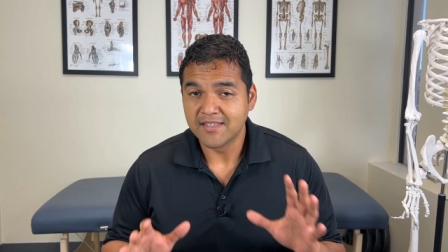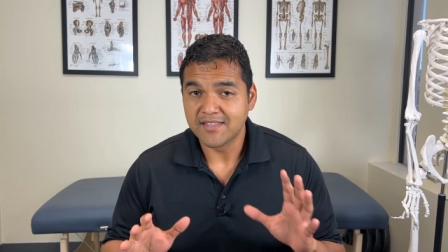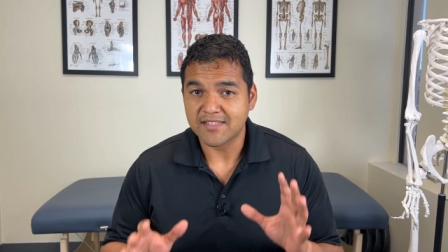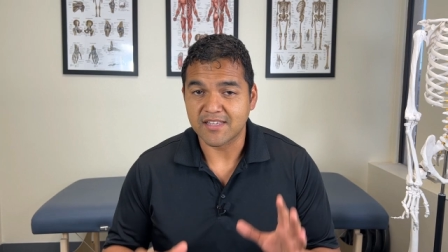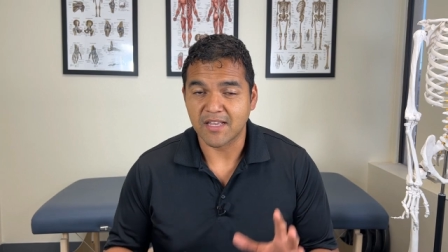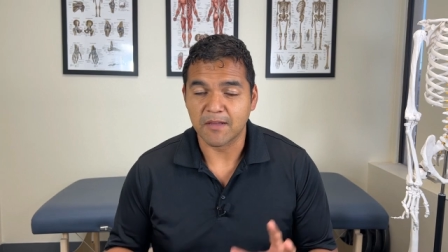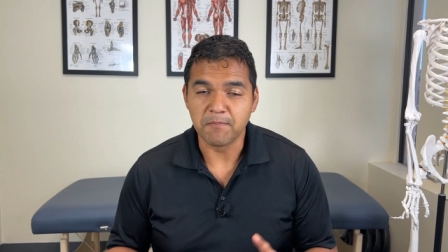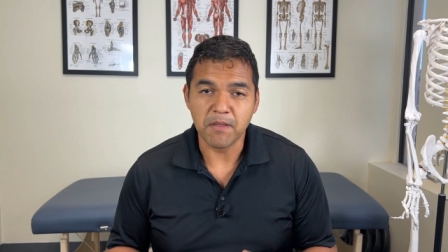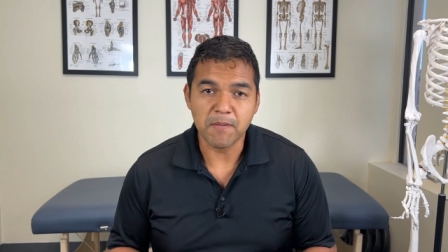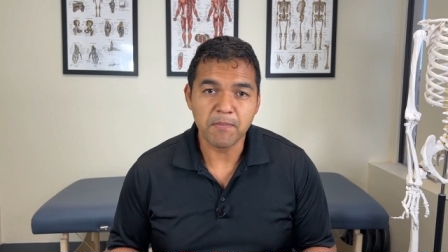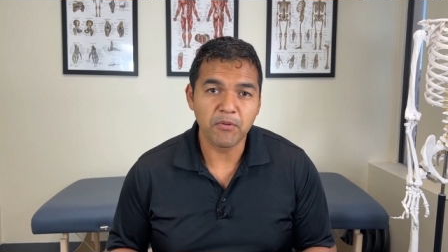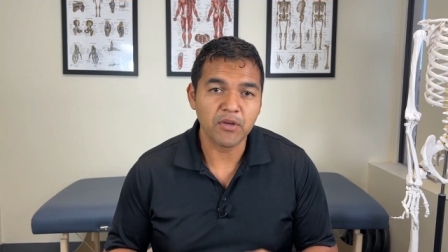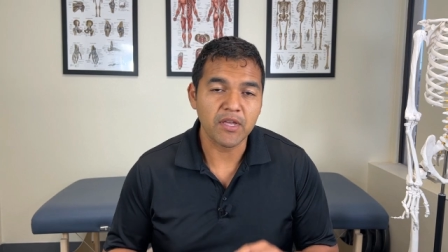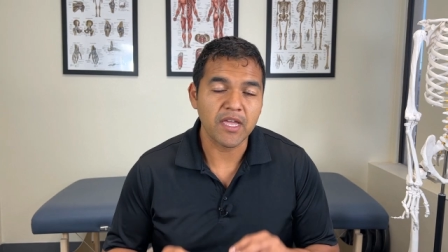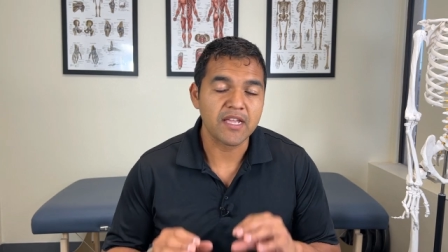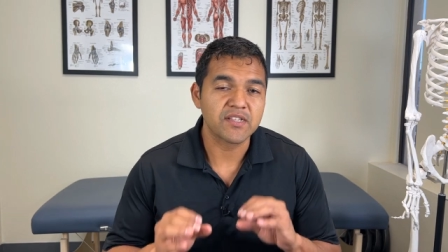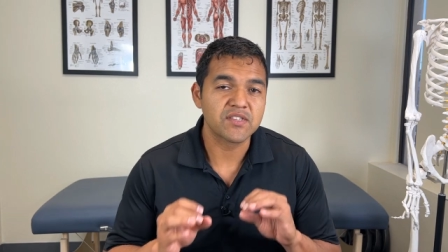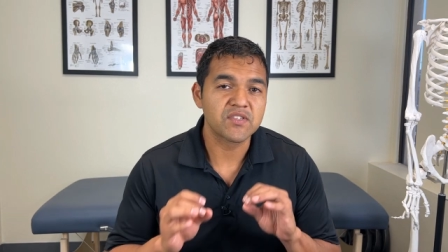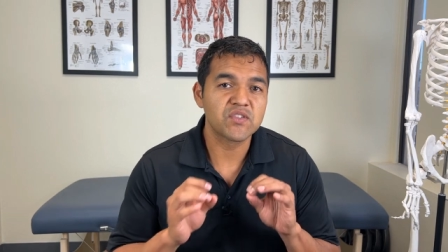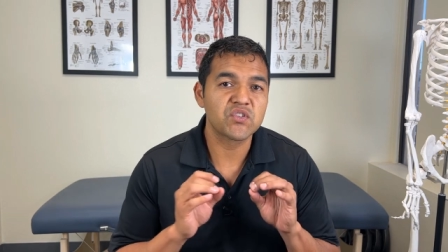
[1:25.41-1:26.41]
Some people
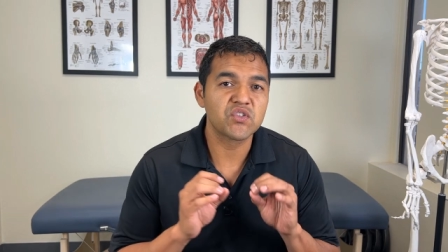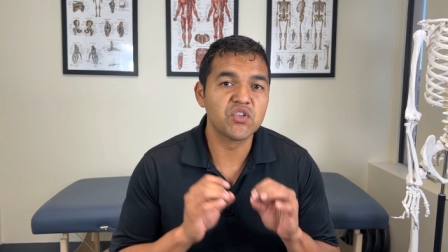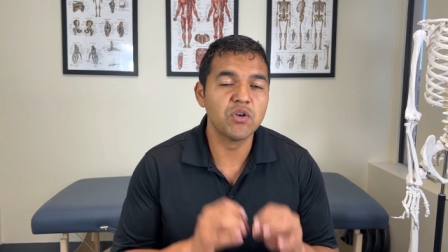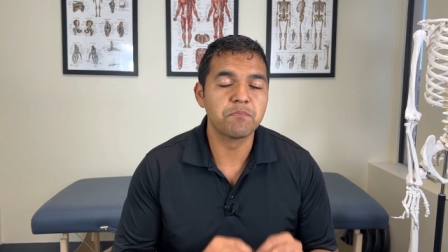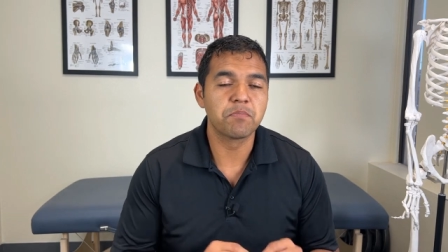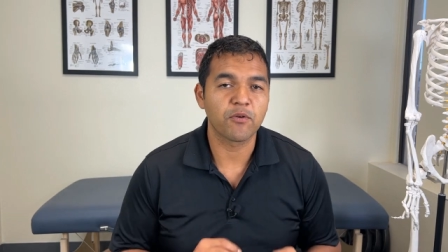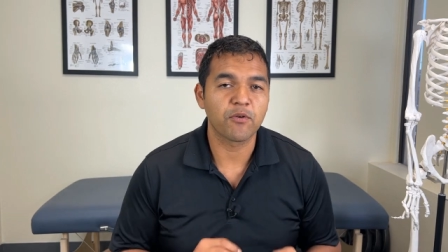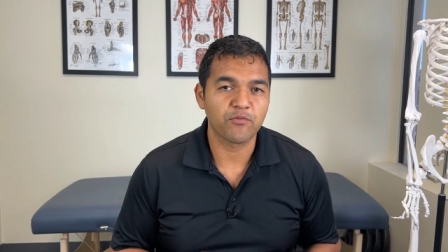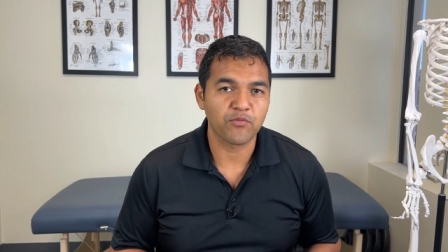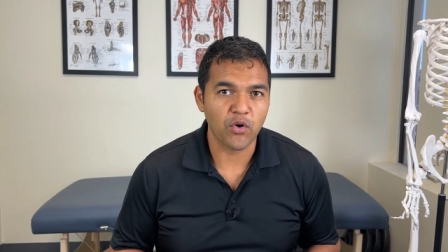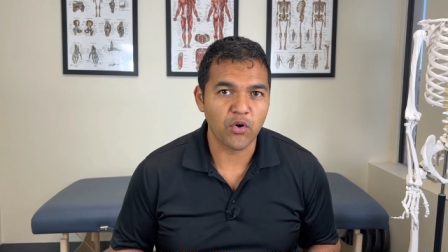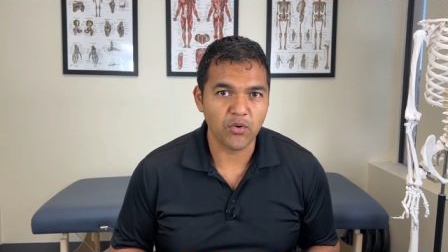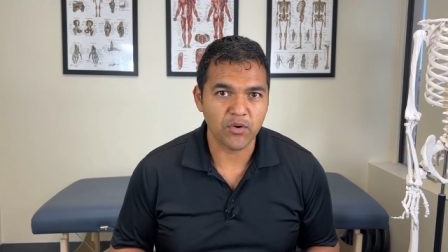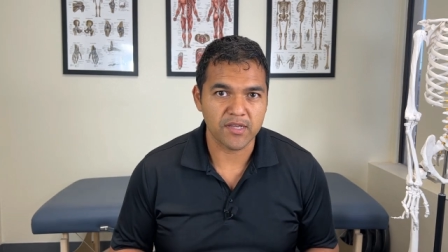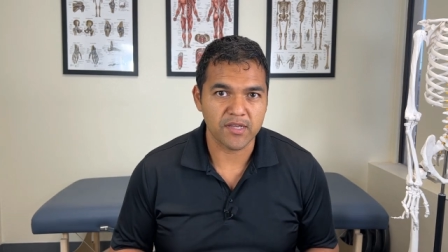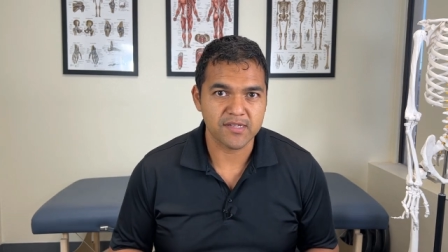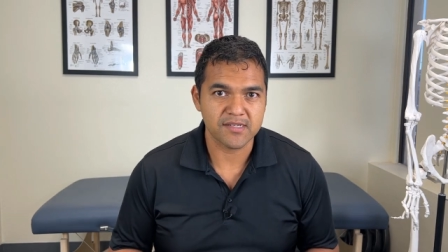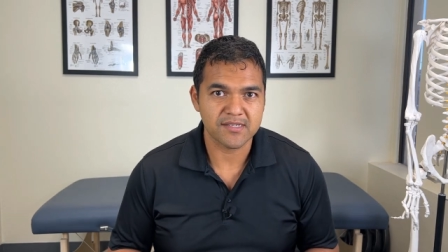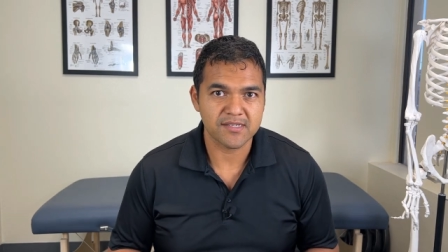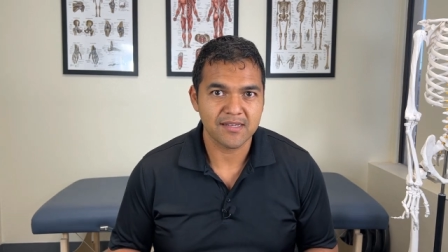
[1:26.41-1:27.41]
get super
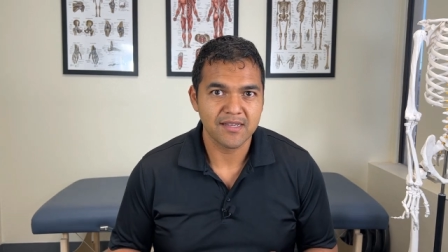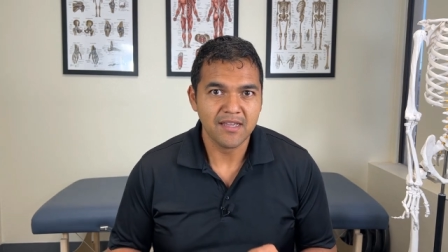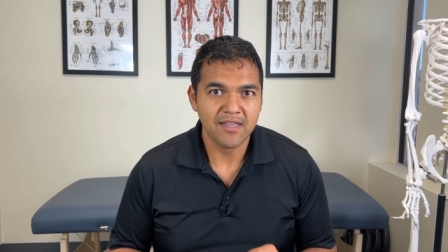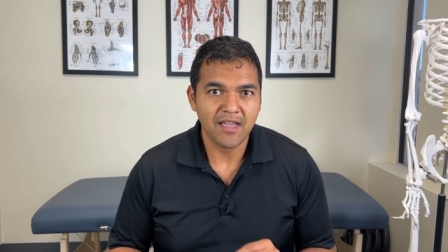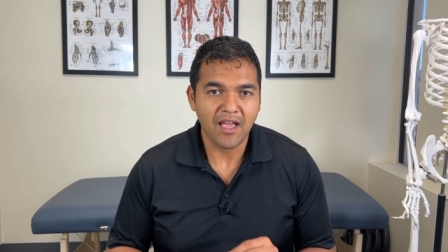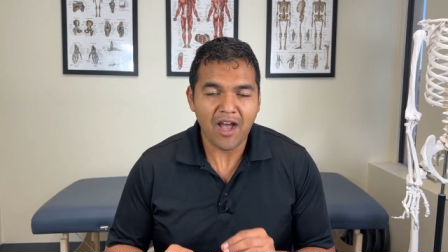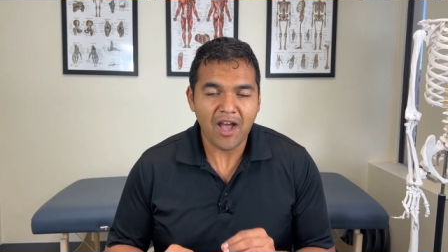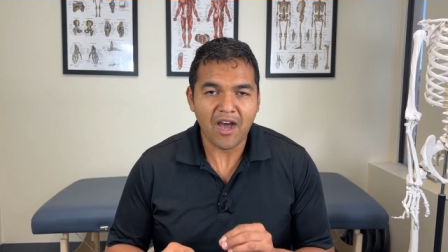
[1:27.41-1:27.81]
focused